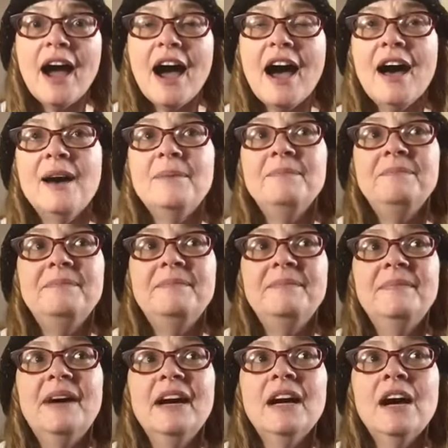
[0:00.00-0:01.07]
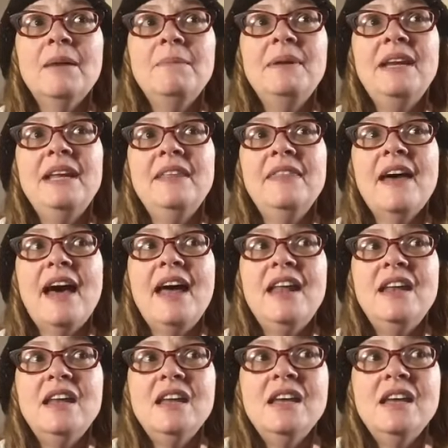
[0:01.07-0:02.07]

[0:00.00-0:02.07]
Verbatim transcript: um, a company that